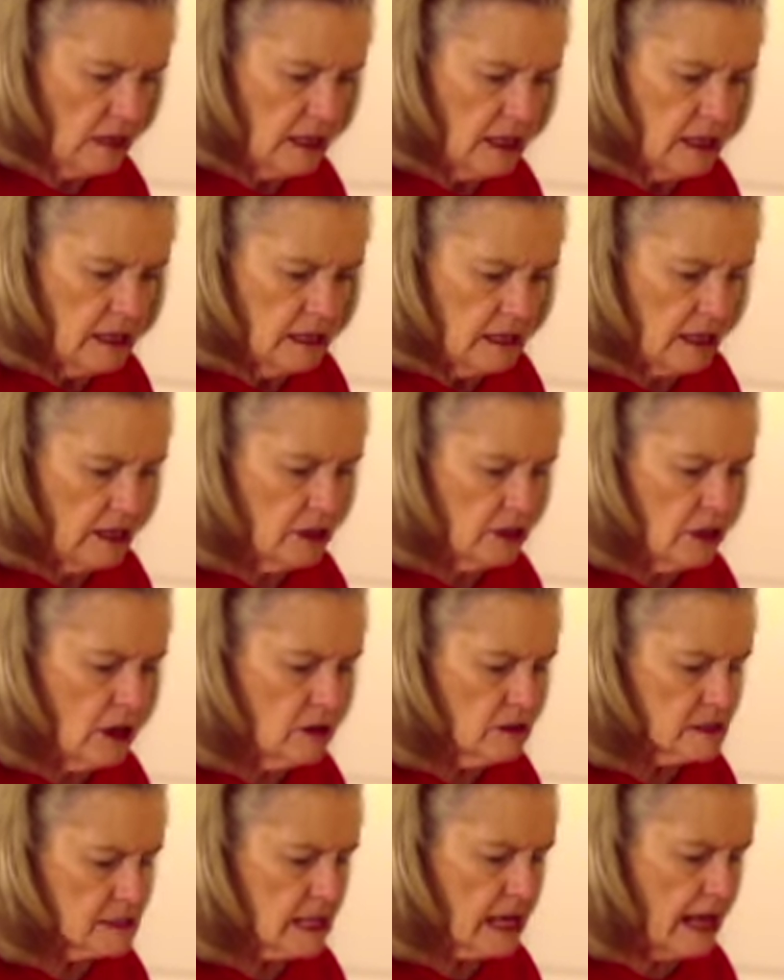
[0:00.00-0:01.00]
And you notice
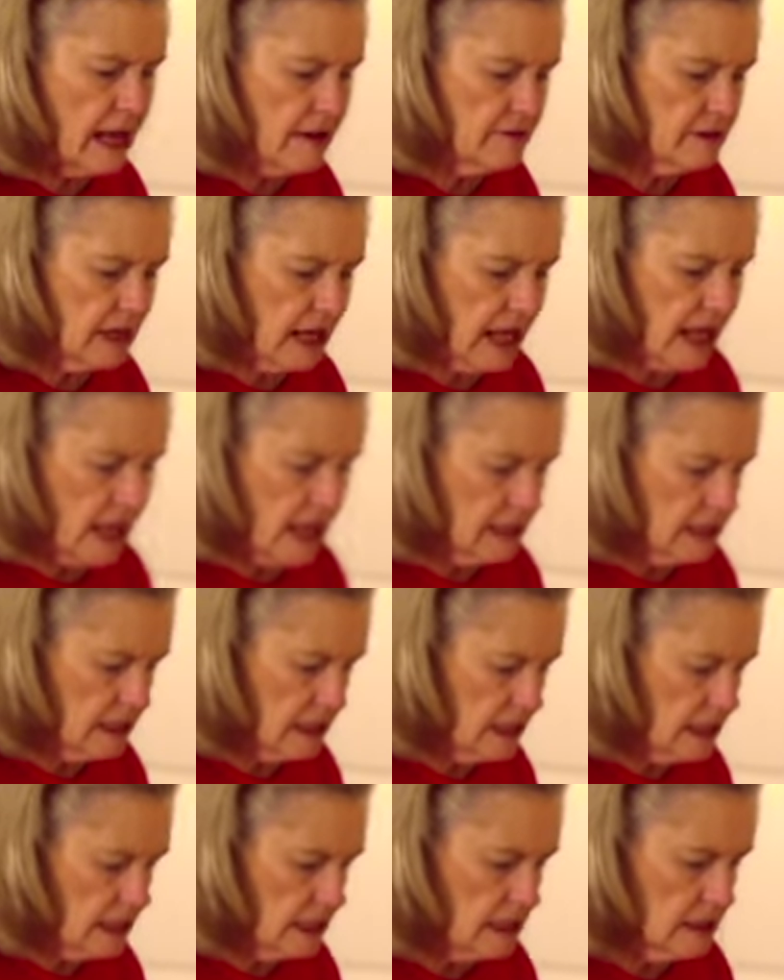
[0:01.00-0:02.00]
I haven't added
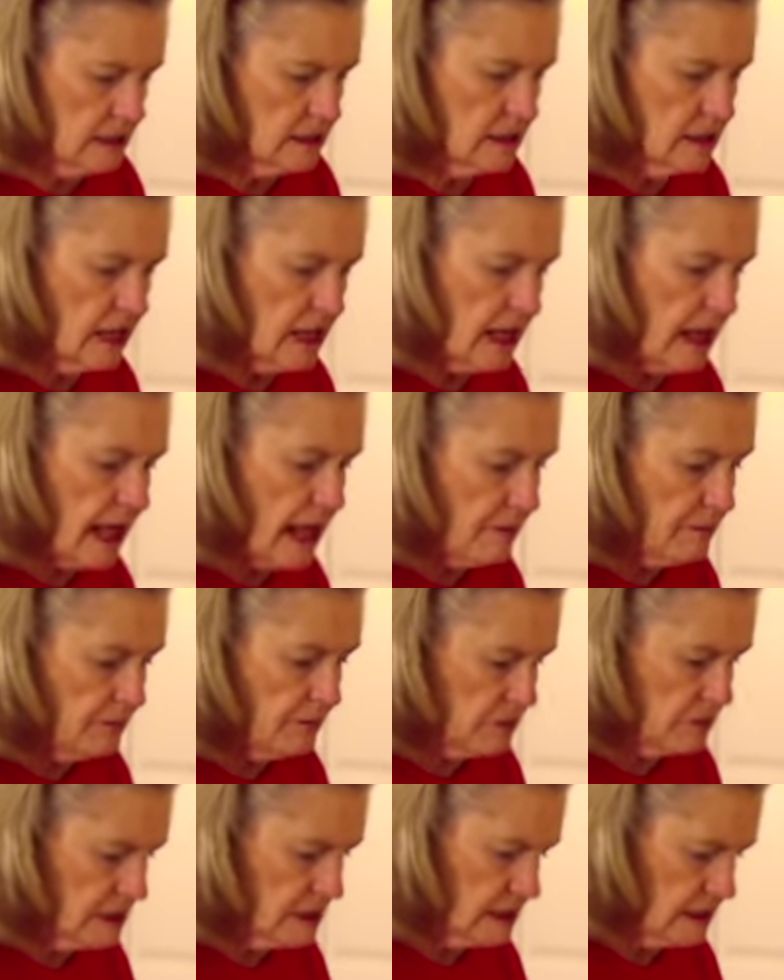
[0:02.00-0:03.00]
in the apples
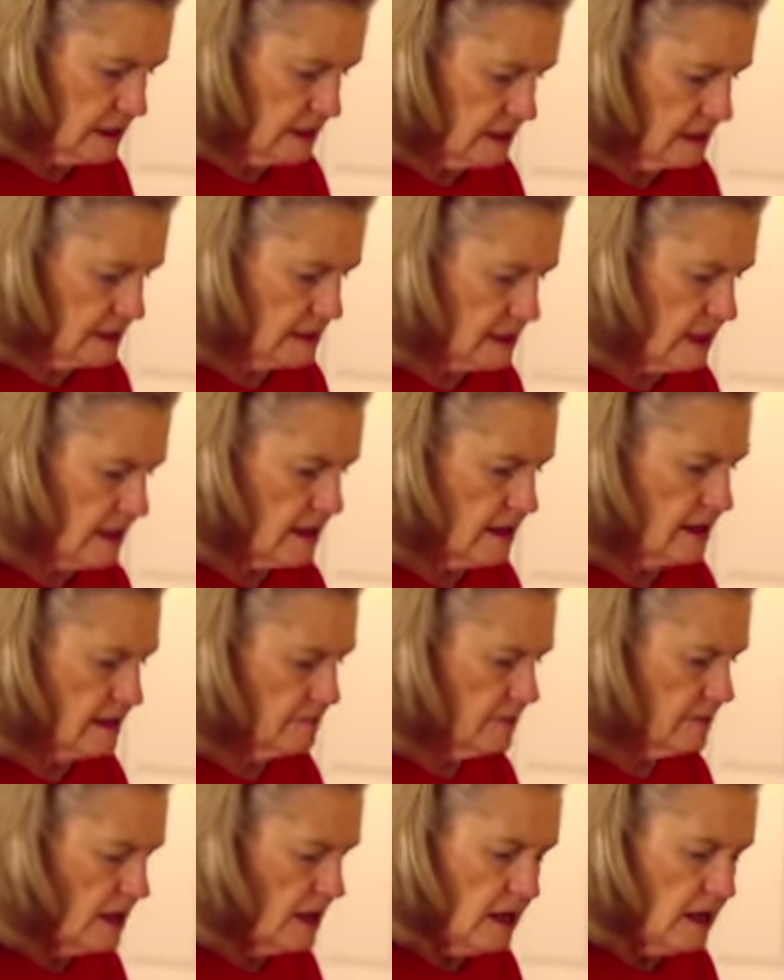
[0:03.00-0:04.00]
at this time.
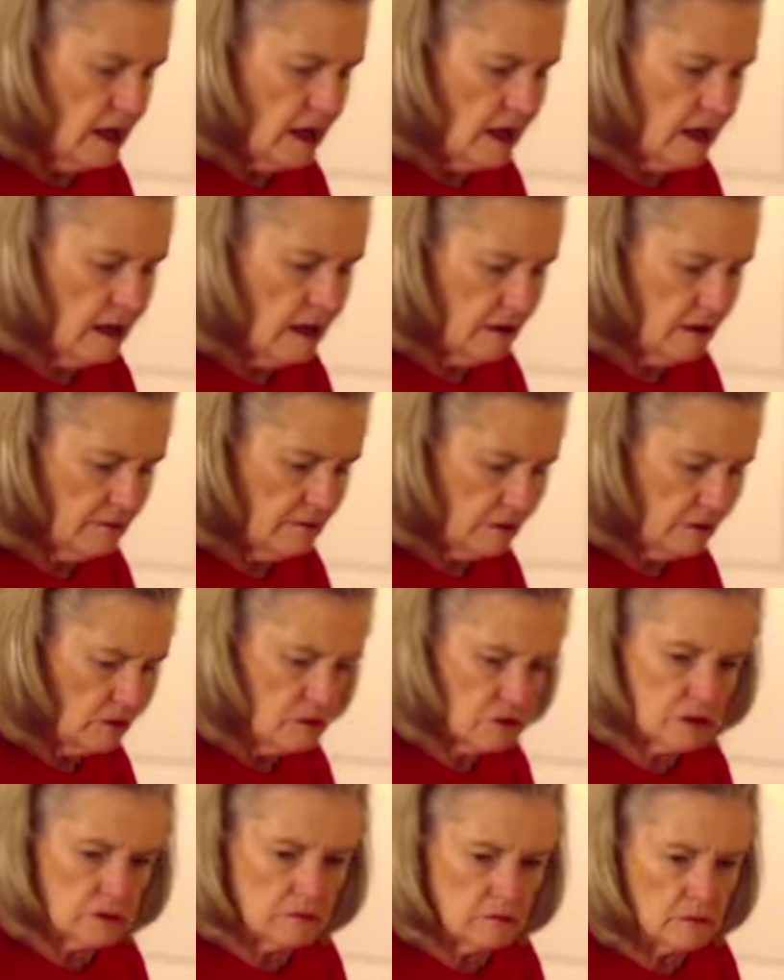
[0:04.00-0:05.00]
Those,
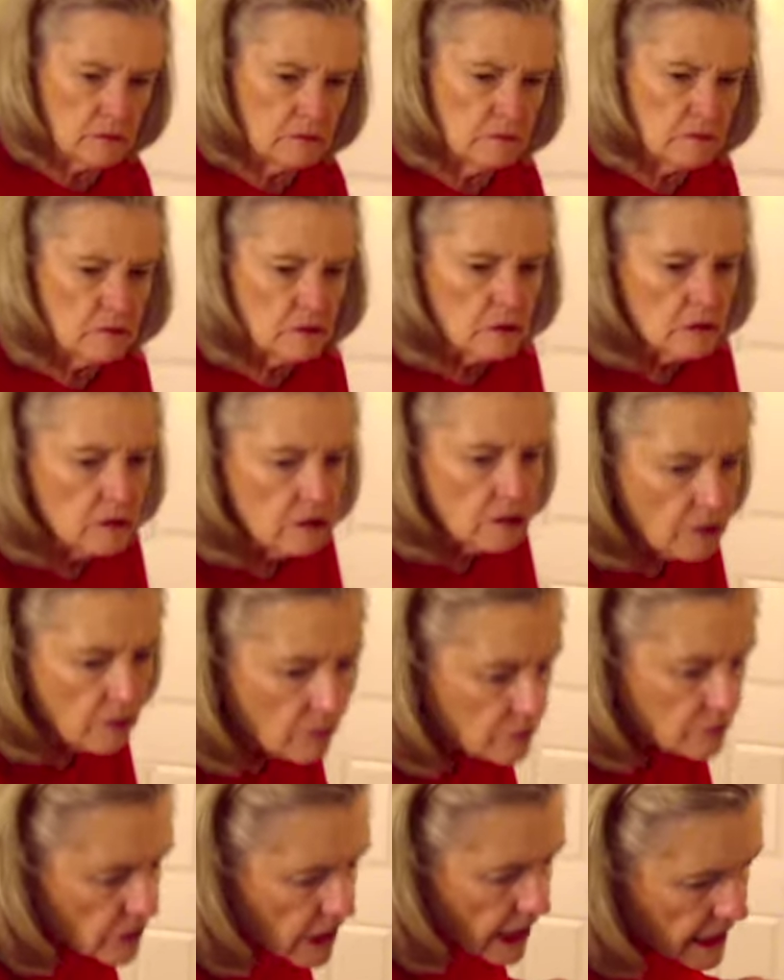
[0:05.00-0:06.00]
you know,
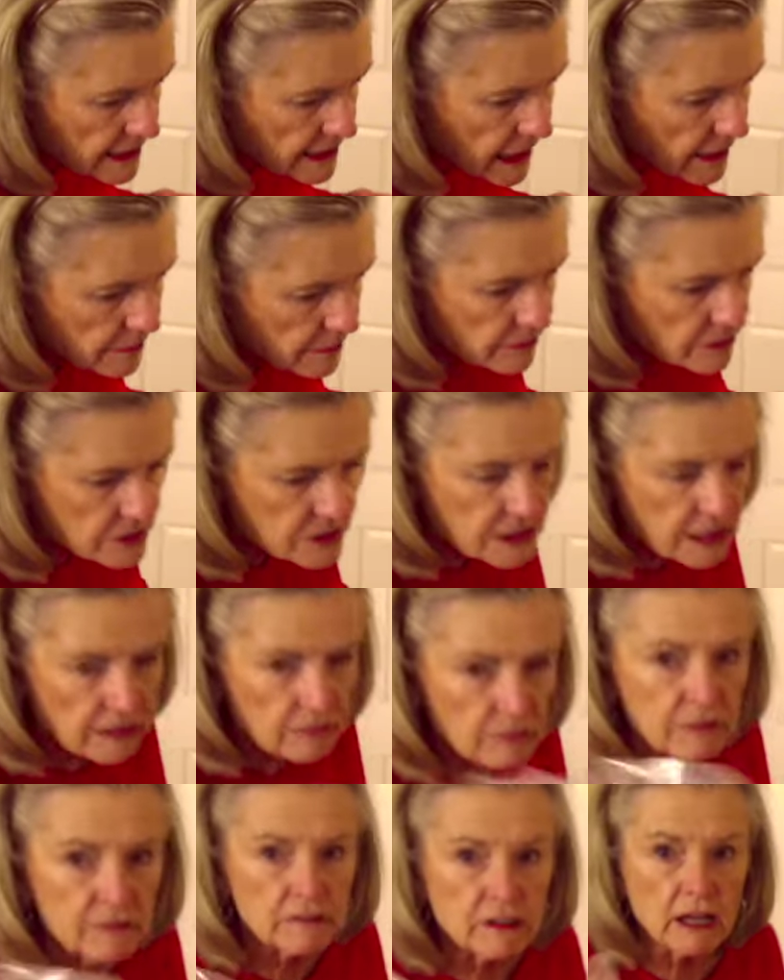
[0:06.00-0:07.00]
dried apples that we've
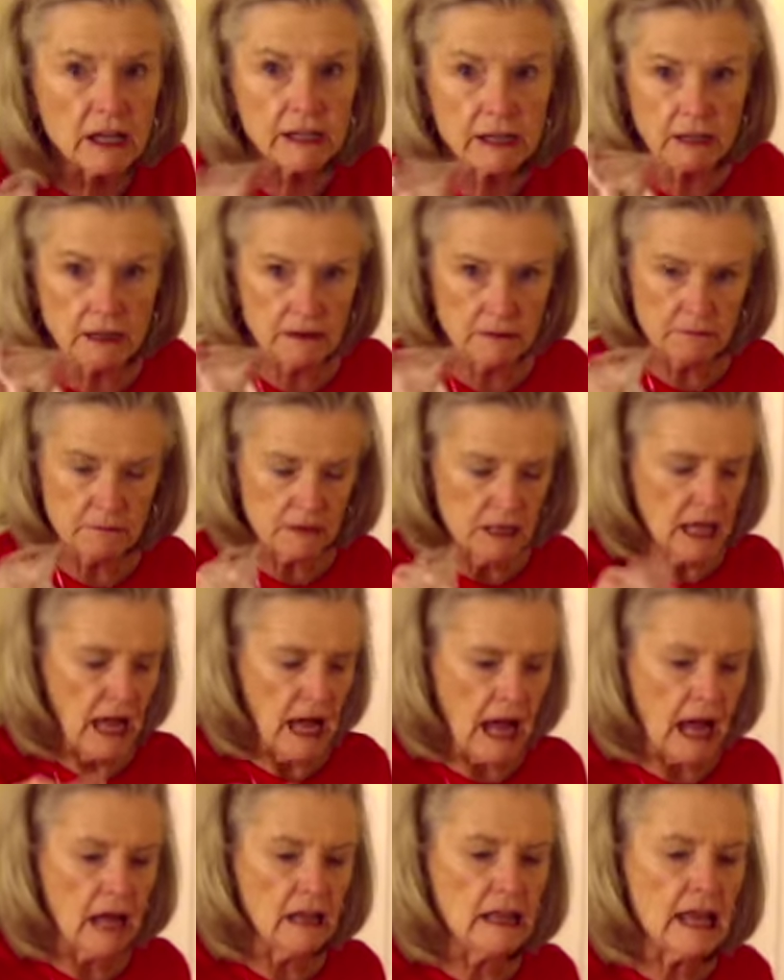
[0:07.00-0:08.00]
cut up.
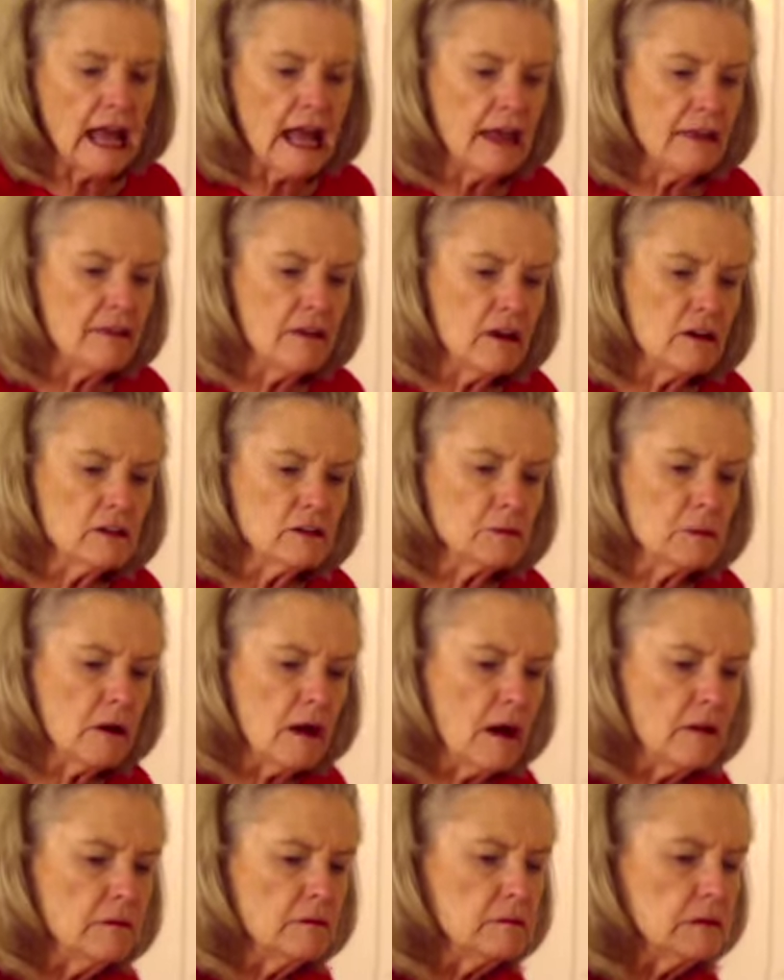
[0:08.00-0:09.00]
I'll add those
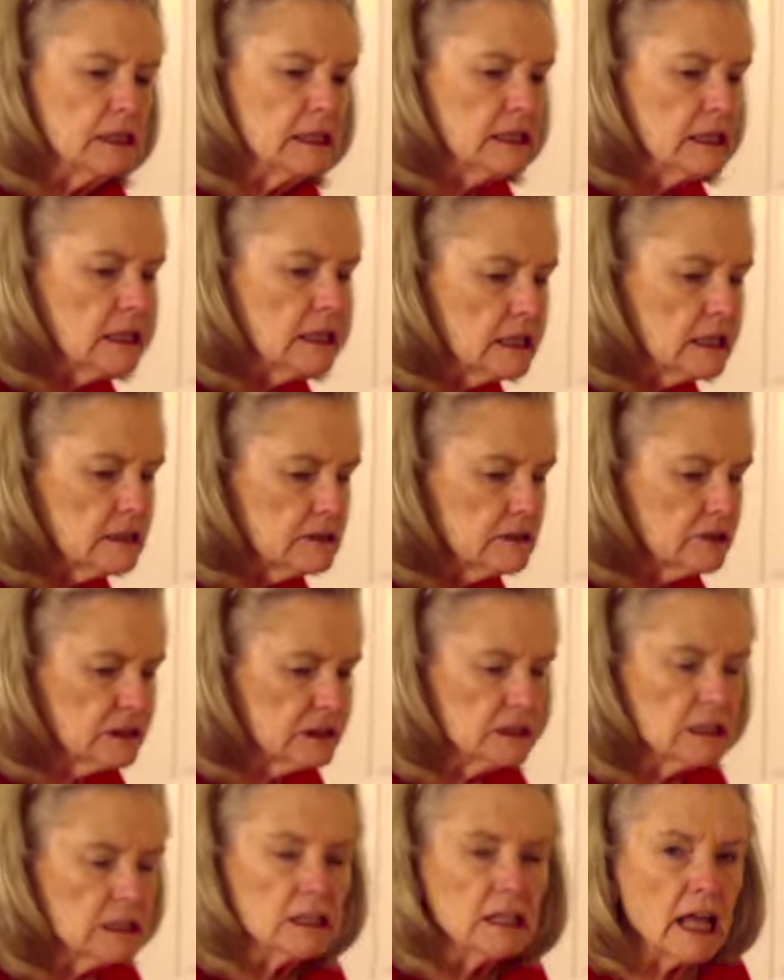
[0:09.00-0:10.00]
probably during the
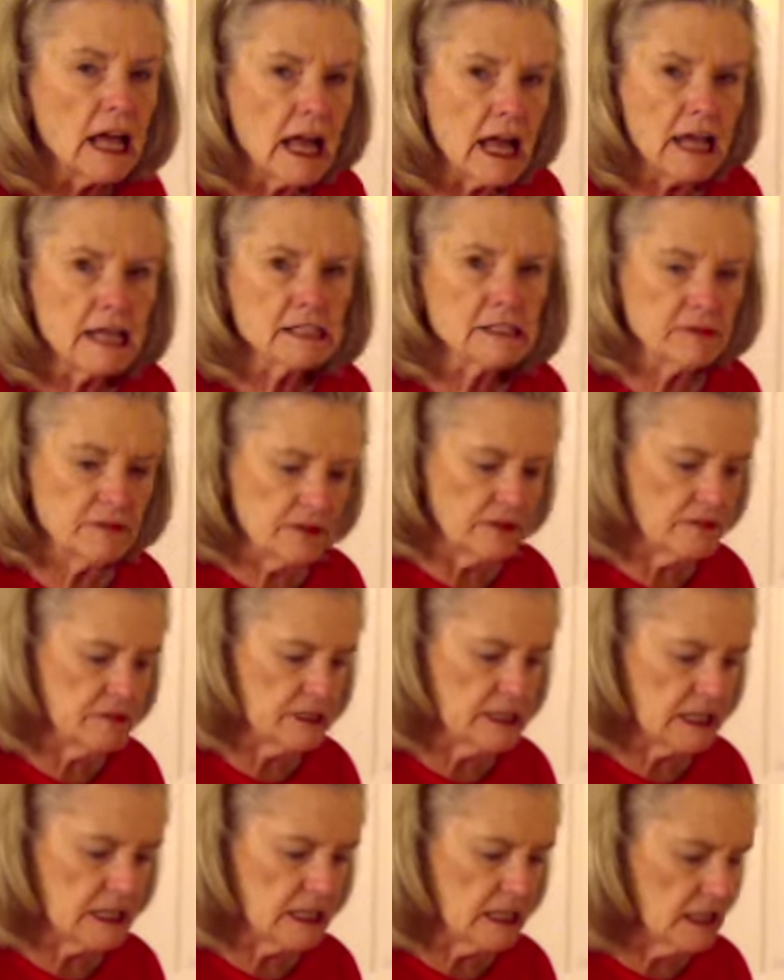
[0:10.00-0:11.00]
last
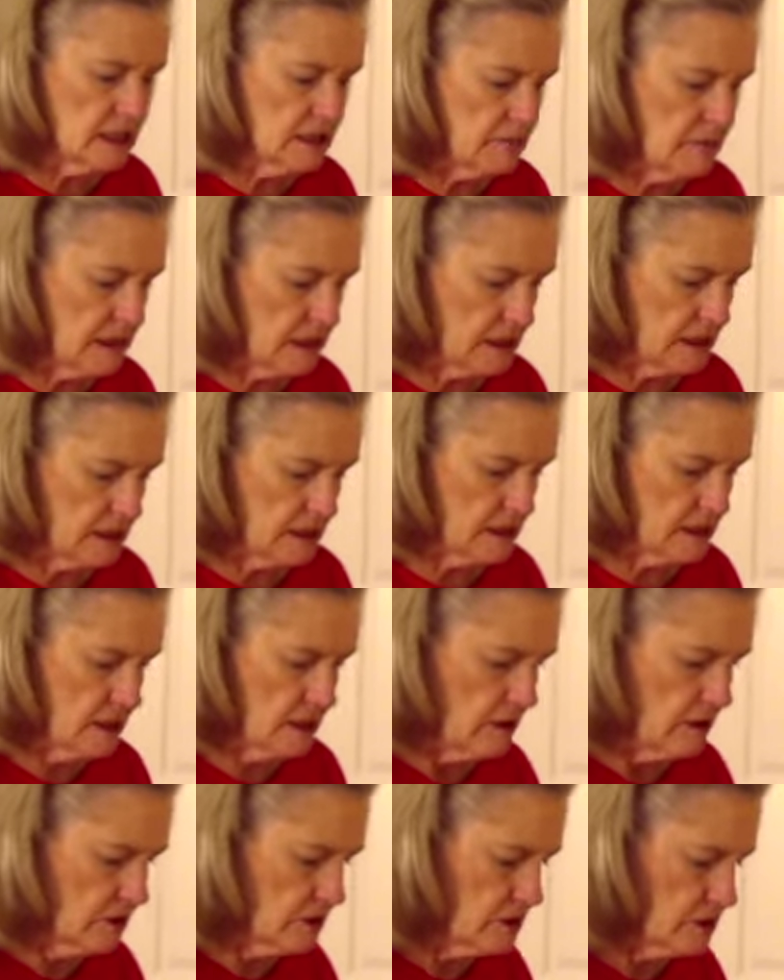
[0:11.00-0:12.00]
15 minutes or
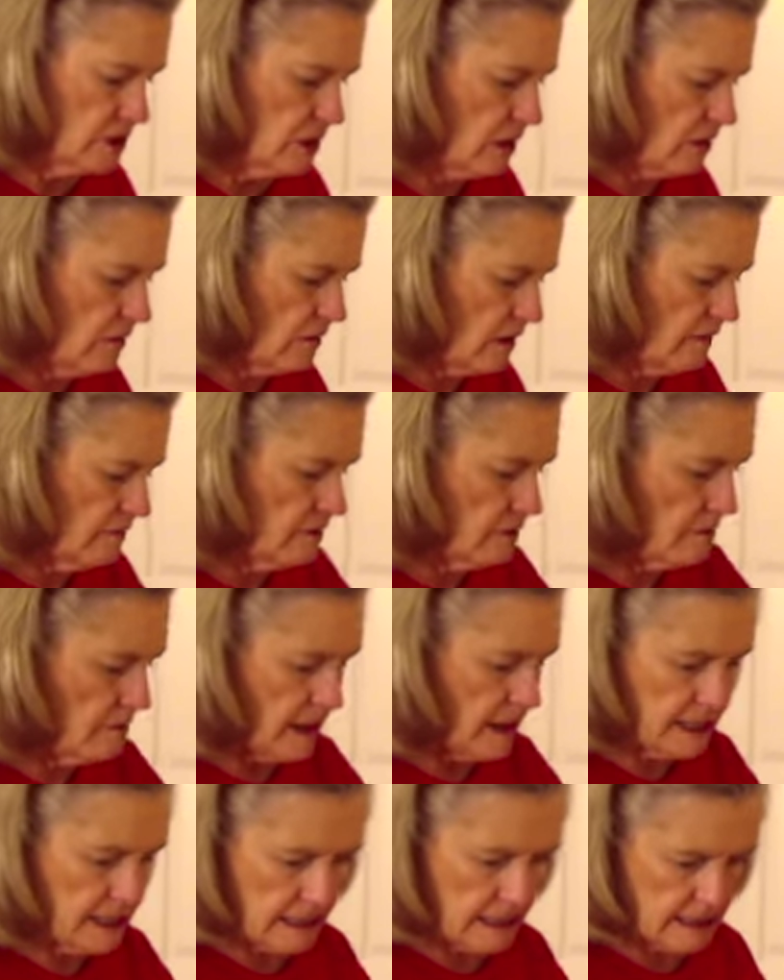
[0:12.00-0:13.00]
so of the
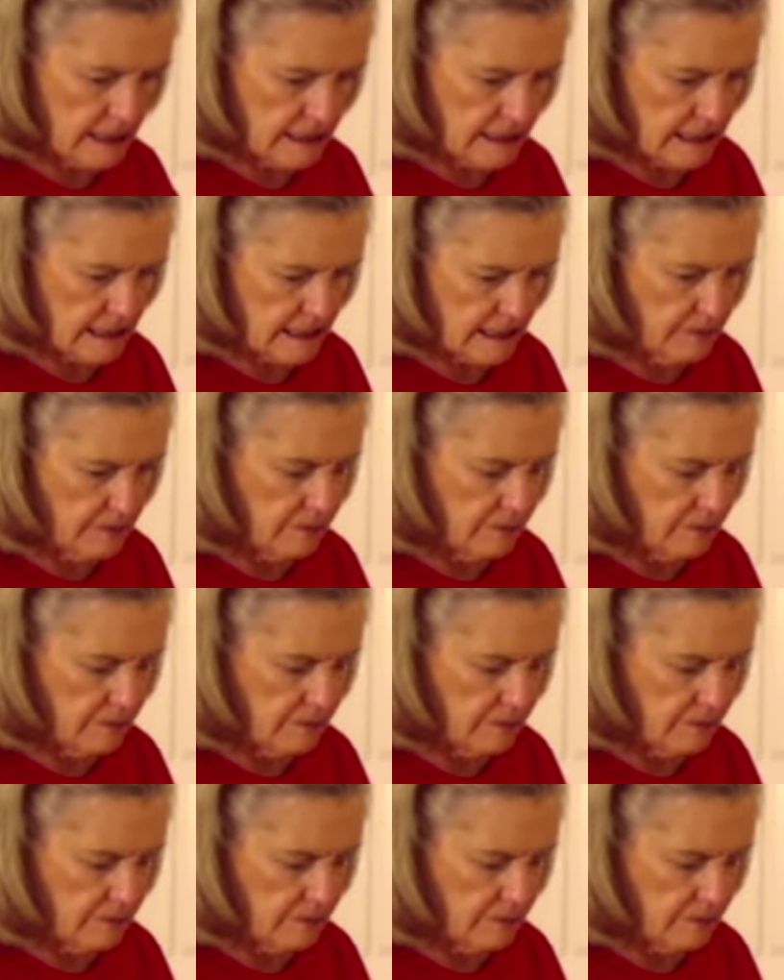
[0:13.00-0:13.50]
baking time.